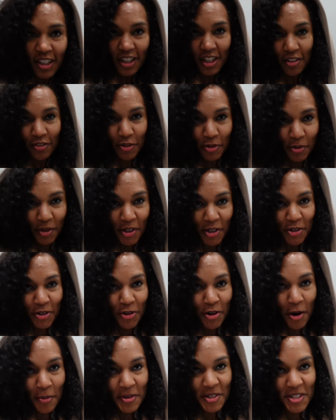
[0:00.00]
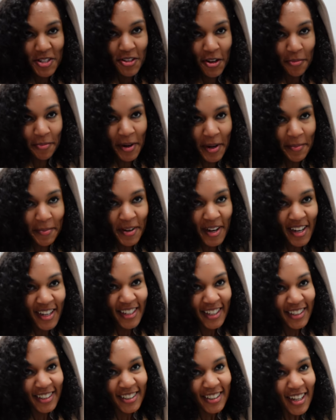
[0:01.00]
If you want to know how much is on my
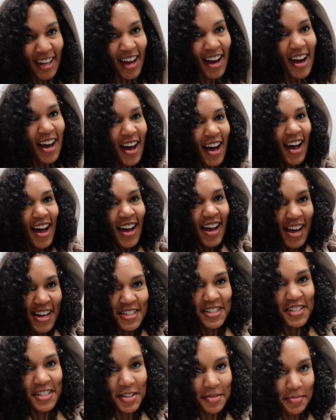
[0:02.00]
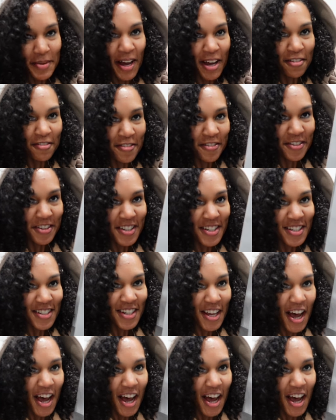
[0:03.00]
mind, I had to come back for this